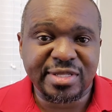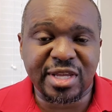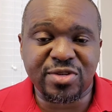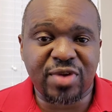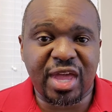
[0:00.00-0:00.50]

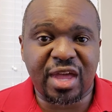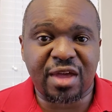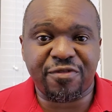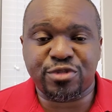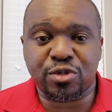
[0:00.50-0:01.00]
Then you
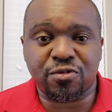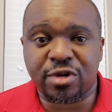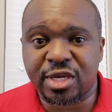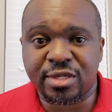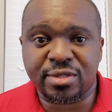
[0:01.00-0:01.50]
have
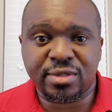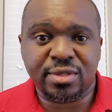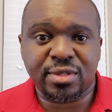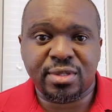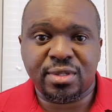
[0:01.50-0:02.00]
Duren,
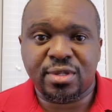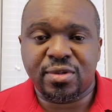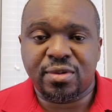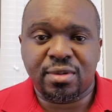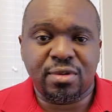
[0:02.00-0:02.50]

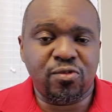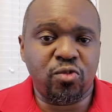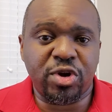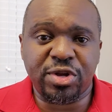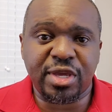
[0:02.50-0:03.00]

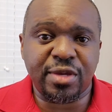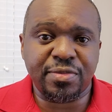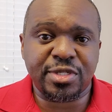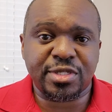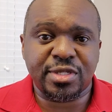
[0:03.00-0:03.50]

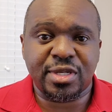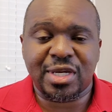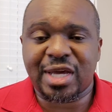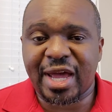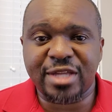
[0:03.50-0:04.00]
Williams,
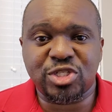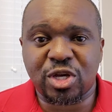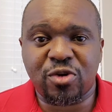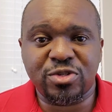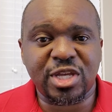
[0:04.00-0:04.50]
Kai
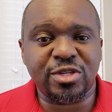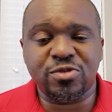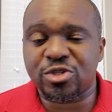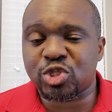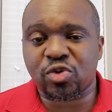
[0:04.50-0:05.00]
Jones, and you
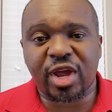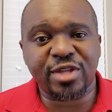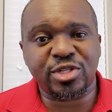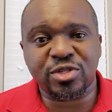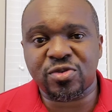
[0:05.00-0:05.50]
just try
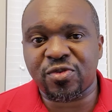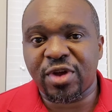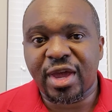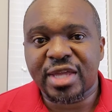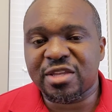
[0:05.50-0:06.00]
to
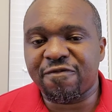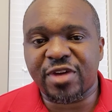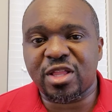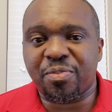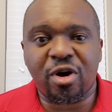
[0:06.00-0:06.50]

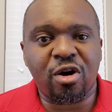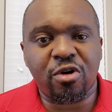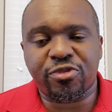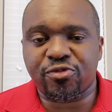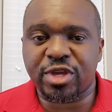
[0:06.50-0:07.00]
develop
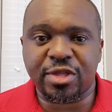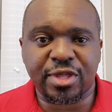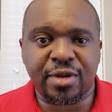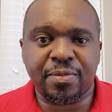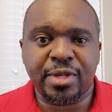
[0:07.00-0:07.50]
all three of
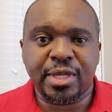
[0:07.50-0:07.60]
them.